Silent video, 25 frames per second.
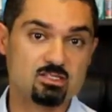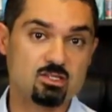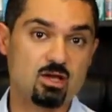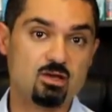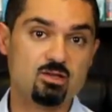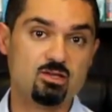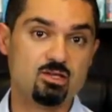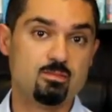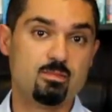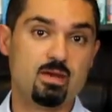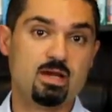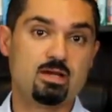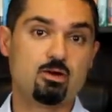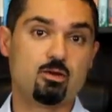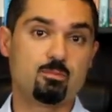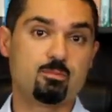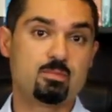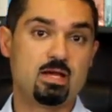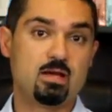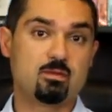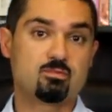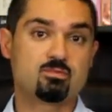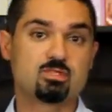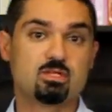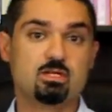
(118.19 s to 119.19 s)
So you may not
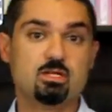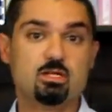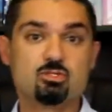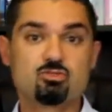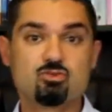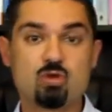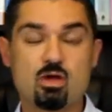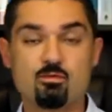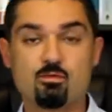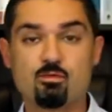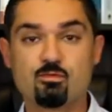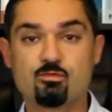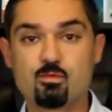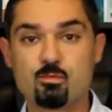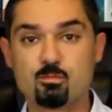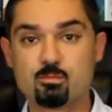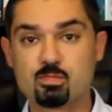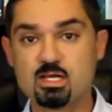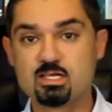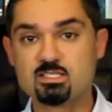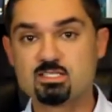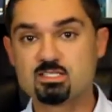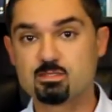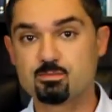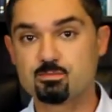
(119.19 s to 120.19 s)
be able to travel from place